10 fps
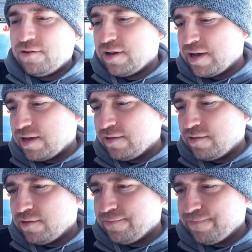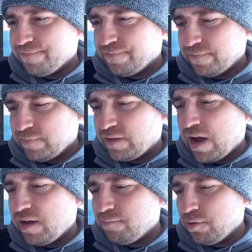it or not,
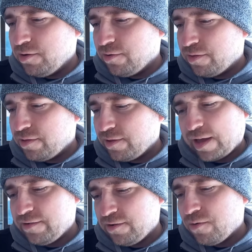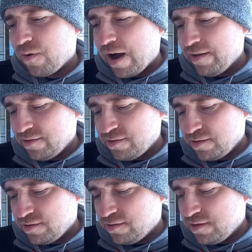Don Bluth. I don't know why this
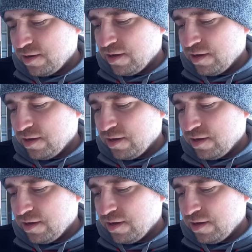is